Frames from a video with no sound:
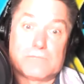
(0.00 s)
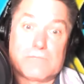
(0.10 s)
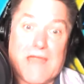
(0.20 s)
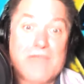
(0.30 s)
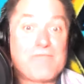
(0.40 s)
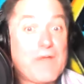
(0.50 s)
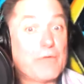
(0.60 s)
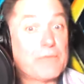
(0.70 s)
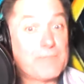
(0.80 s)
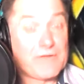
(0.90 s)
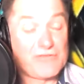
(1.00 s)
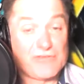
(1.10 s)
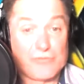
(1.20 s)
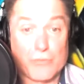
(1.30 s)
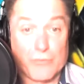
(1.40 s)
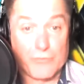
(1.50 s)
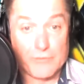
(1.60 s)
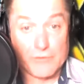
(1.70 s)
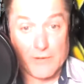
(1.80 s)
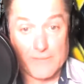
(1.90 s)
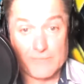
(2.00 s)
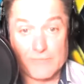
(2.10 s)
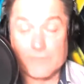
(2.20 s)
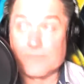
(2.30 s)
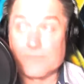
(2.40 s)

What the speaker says: had failed in business 2 or 3 times.